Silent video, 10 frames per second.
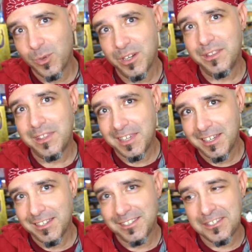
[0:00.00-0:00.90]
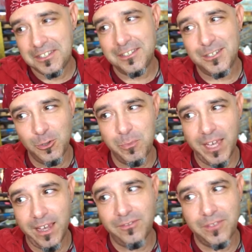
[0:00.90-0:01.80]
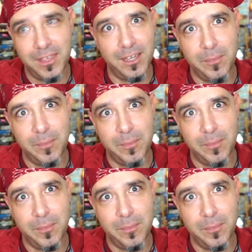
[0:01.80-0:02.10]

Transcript: one of the things you may have to think